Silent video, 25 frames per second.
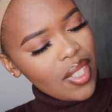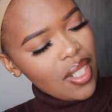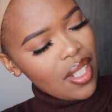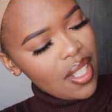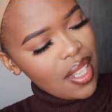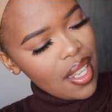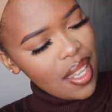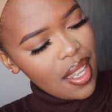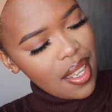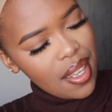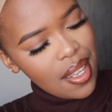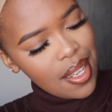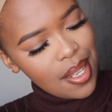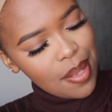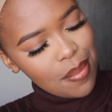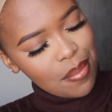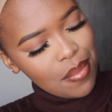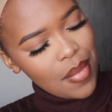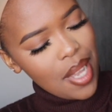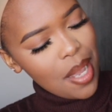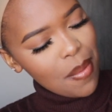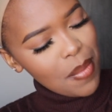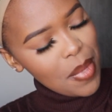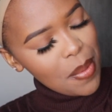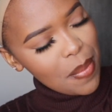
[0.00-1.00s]
Yeah,
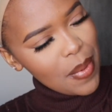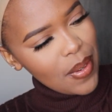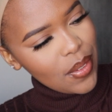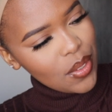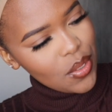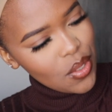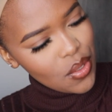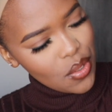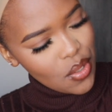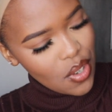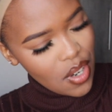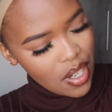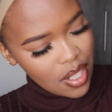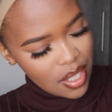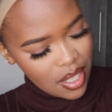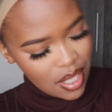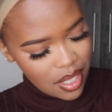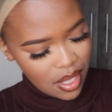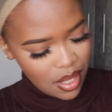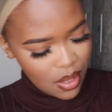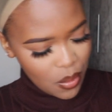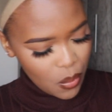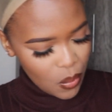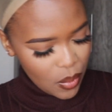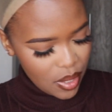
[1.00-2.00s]
I'm about to rock
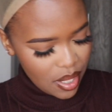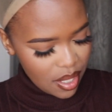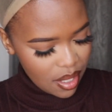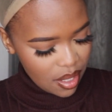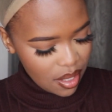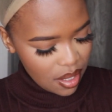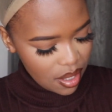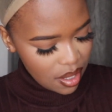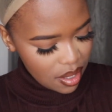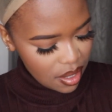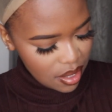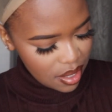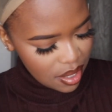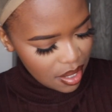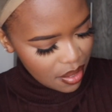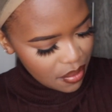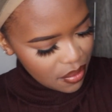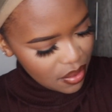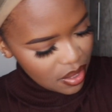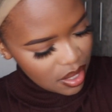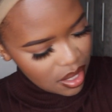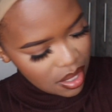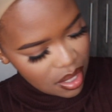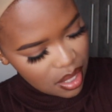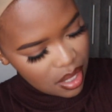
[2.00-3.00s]
this wig,
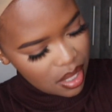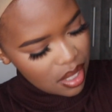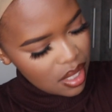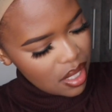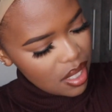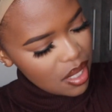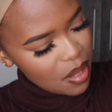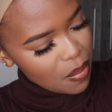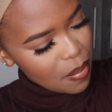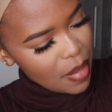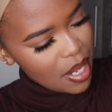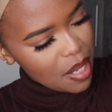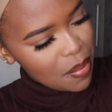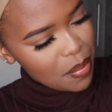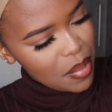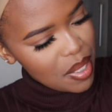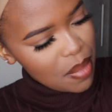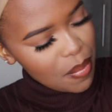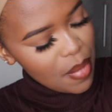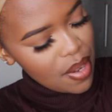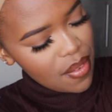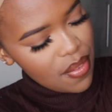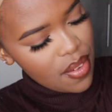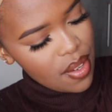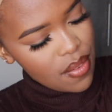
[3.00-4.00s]
definitely. This might be
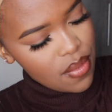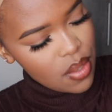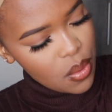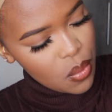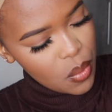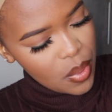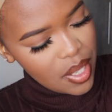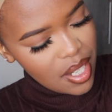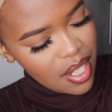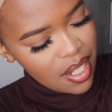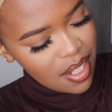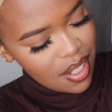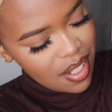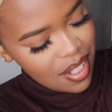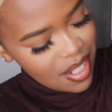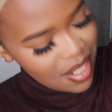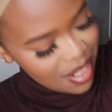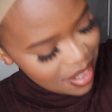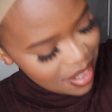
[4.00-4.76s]
my favorite wig.